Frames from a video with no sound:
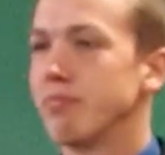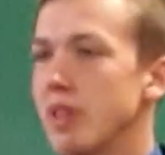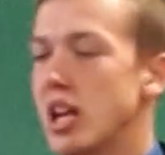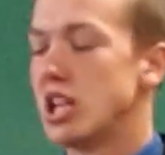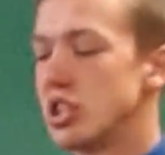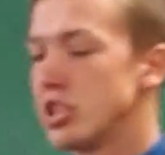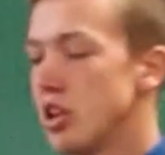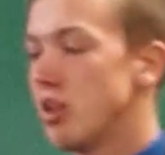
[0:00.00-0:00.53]

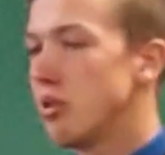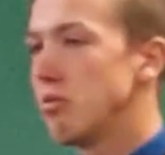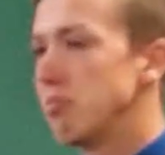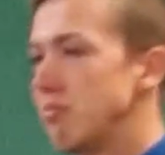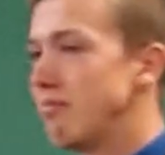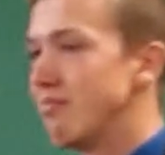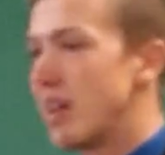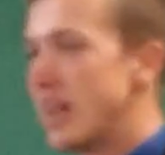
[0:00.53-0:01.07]
And so,
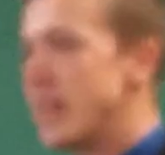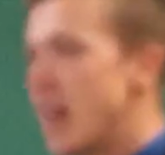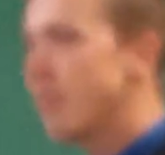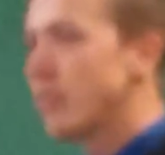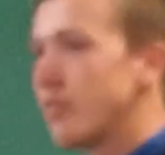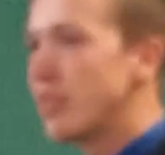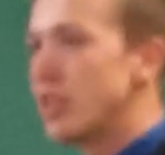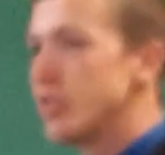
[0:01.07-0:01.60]
I
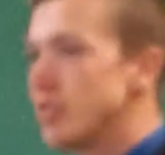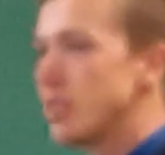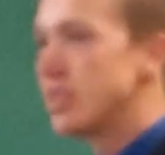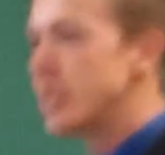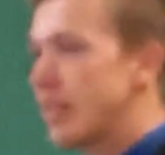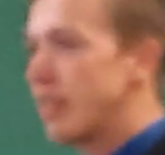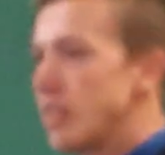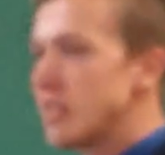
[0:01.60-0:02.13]
never finished the
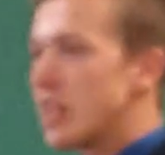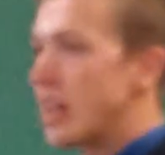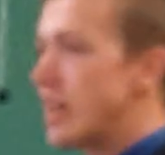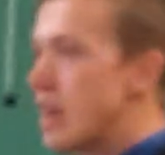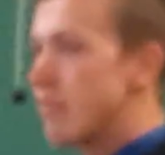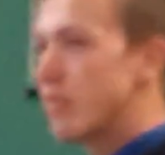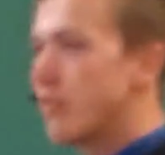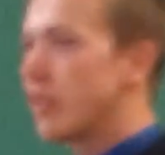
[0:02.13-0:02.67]
series, and I
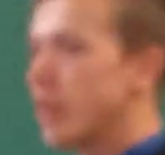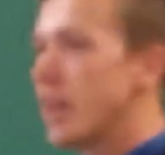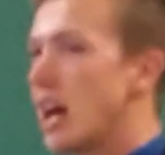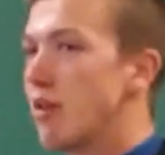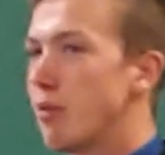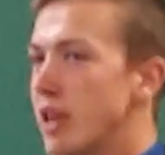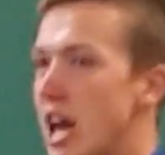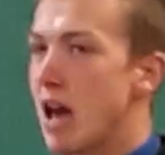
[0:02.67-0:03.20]
never figured
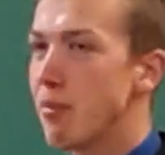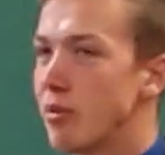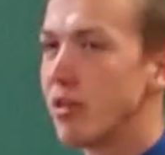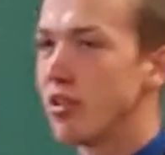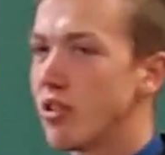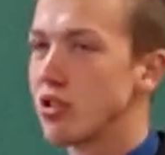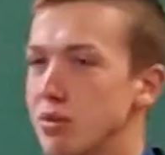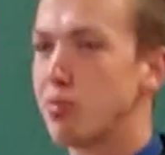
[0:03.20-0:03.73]
out what
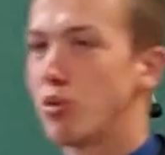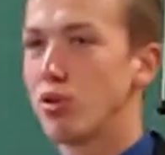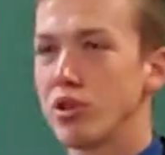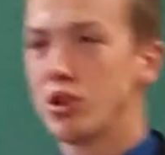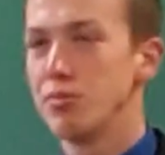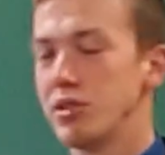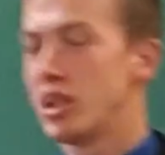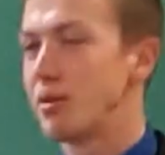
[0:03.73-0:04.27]
happened to those poor
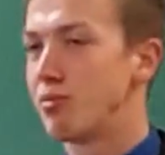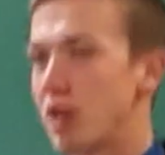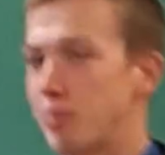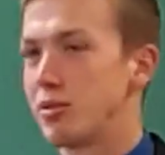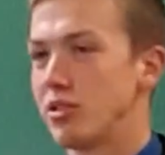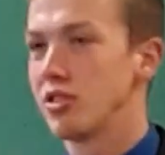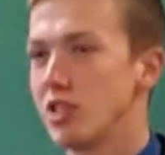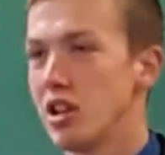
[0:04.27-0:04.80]
doomsday
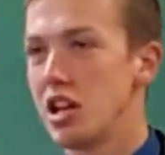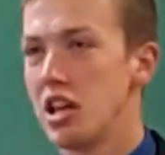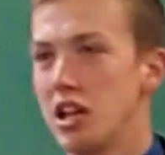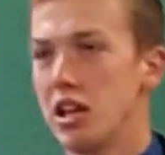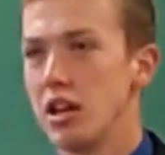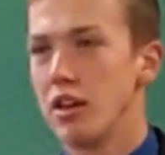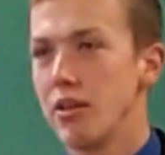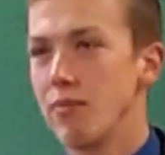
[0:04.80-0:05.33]
preppers.
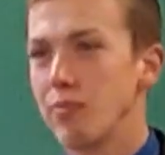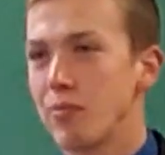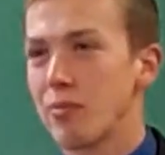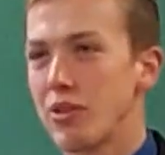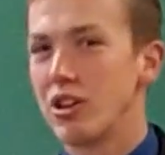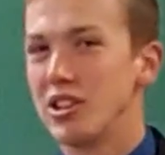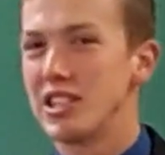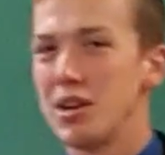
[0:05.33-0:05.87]

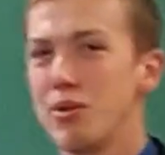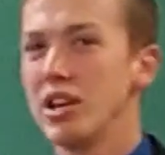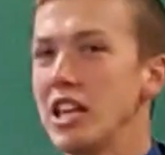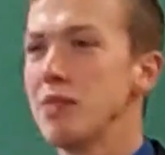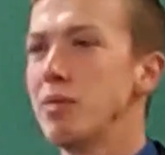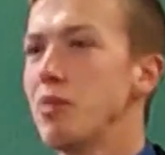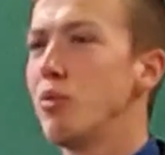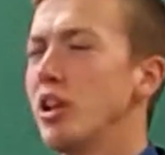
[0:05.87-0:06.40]
You see, we need
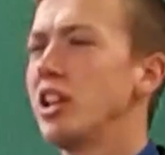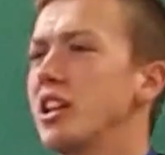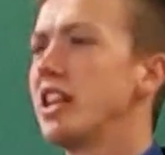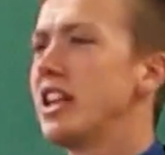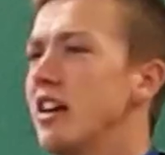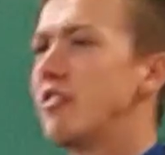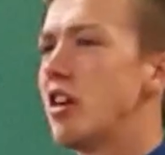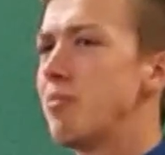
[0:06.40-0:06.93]
to be willing to
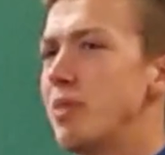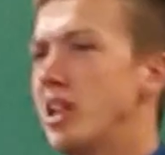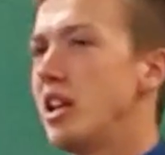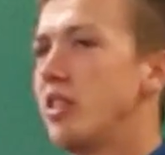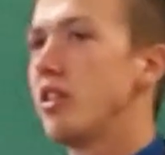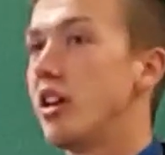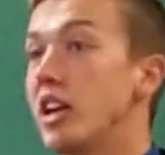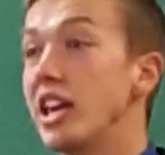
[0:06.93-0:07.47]
give up
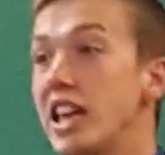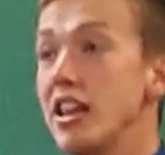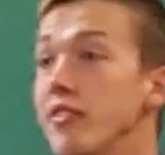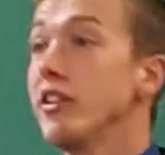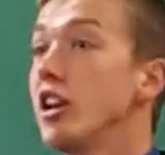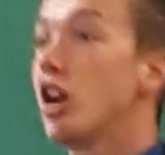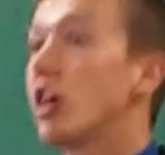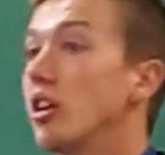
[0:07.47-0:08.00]
anything,
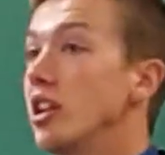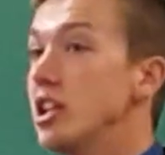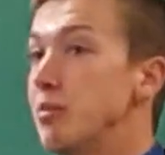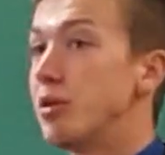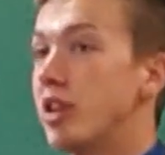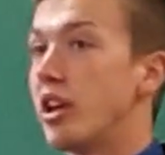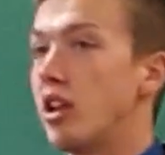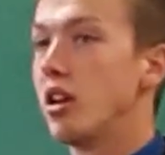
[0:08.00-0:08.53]
even our
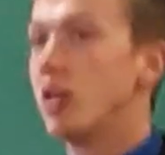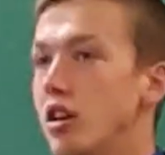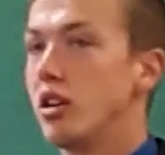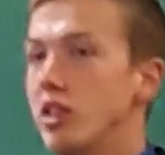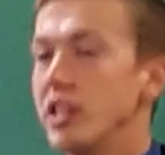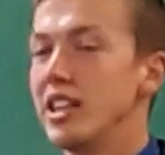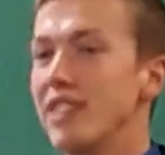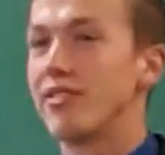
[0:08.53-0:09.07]
liberty,
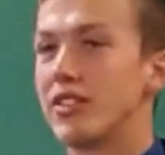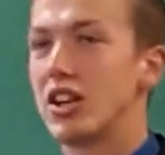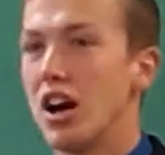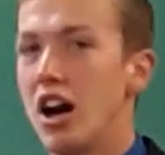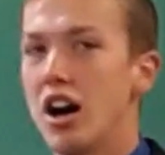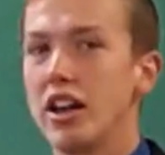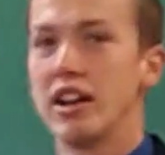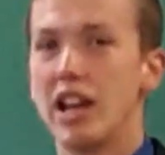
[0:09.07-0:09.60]
if
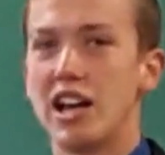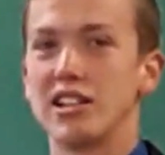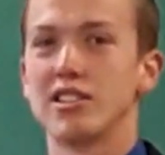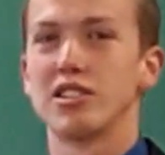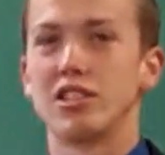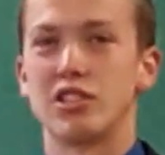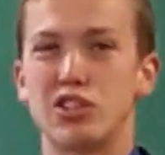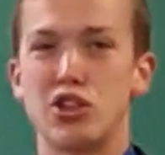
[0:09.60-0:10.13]
God
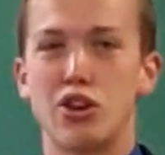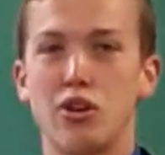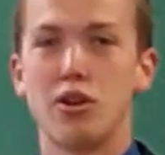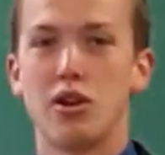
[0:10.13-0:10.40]
asks us to.